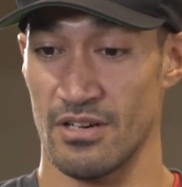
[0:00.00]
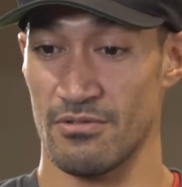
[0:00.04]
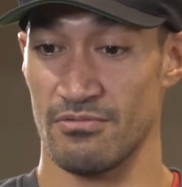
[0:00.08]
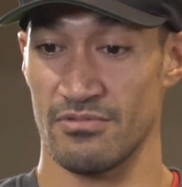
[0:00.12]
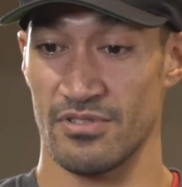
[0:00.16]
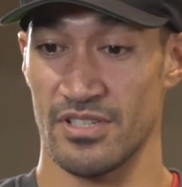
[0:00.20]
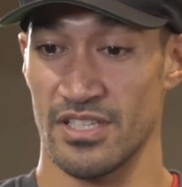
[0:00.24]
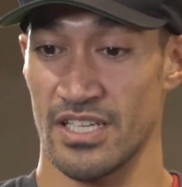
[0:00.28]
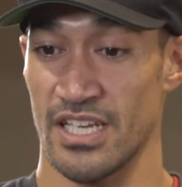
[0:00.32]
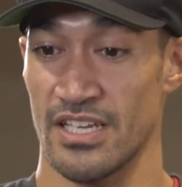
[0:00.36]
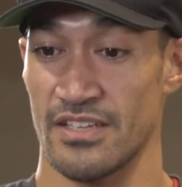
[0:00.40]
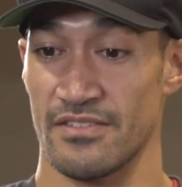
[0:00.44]

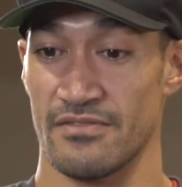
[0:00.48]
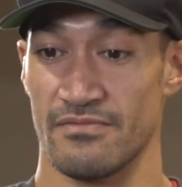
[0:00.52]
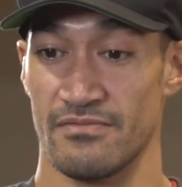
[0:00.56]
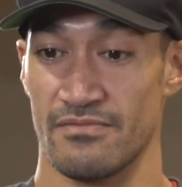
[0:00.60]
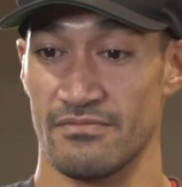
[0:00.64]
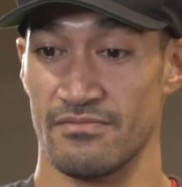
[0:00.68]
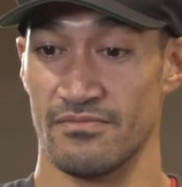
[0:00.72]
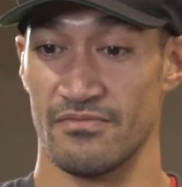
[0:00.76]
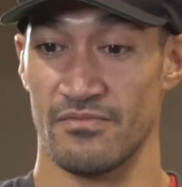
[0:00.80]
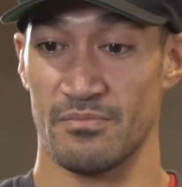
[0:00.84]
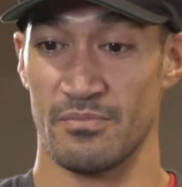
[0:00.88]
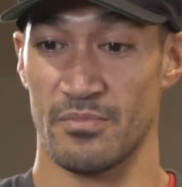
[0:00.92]
would like
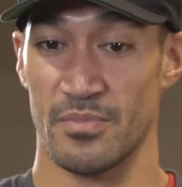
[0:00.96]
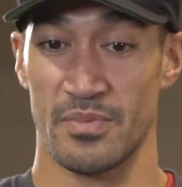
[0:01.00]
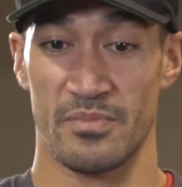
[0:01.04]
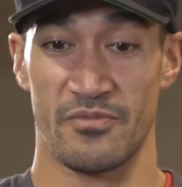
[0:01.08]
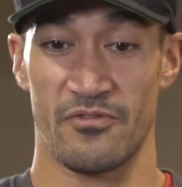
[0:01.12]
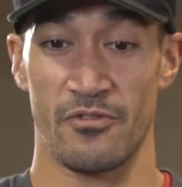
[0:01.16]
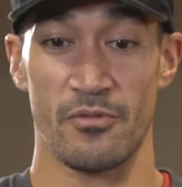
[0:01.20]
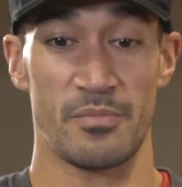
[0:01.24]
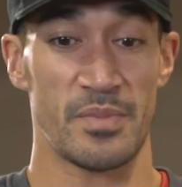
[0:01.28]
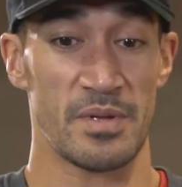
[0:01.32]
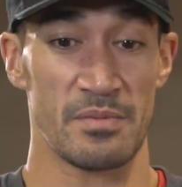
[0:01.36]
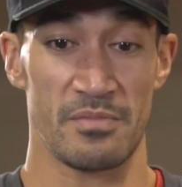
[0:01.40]

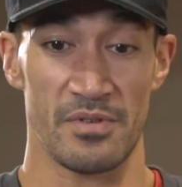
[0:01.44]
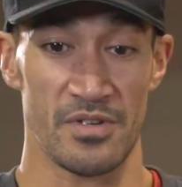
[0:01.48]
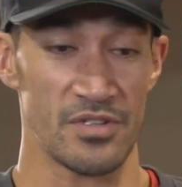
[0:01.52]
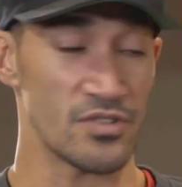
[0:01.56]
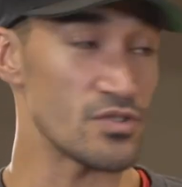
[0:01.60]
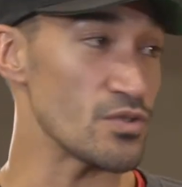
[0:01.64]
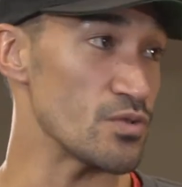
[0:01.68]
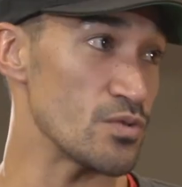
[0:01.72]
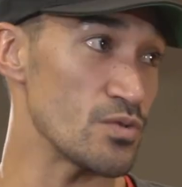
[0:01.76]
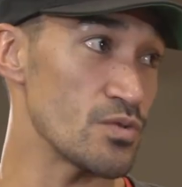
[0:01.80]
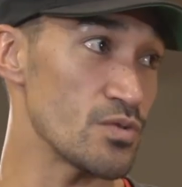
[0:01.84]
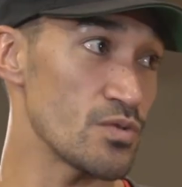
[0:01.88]
for people to
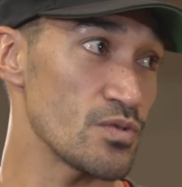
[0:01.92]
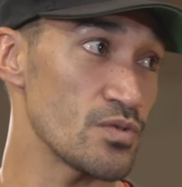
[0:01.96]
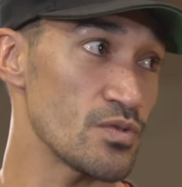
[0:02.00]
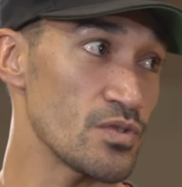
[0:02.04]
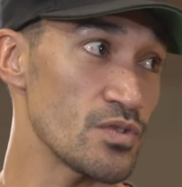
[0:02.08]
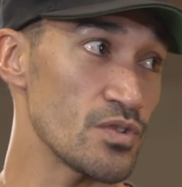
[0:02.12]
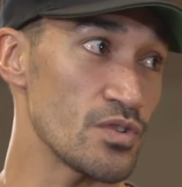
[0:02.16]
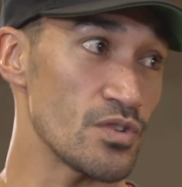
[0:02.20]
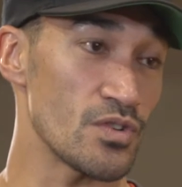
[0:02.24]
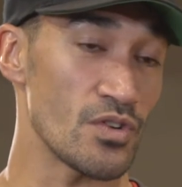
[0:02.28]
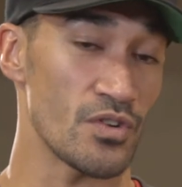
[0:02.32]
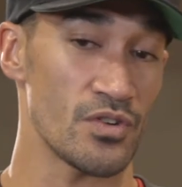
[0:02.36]
do,
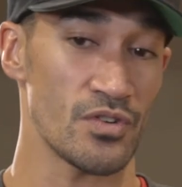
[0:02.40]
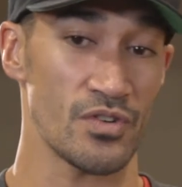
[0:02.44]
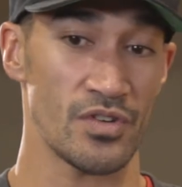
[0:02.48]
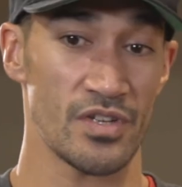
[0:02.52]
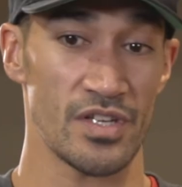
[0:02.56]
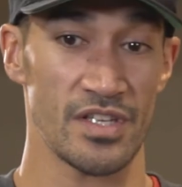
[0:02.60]
you know.